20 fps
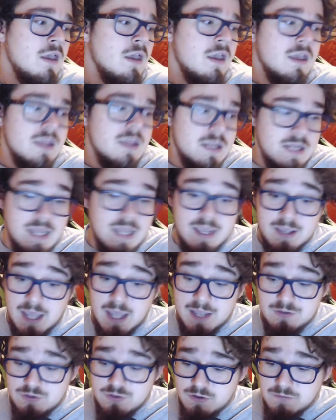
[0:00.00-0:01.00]
And I
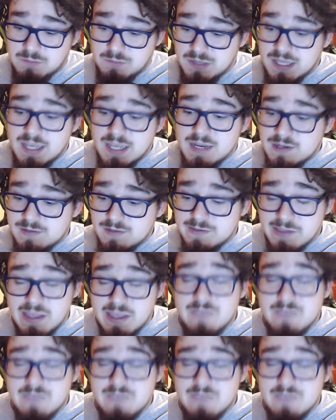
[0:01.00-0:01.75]
just played until I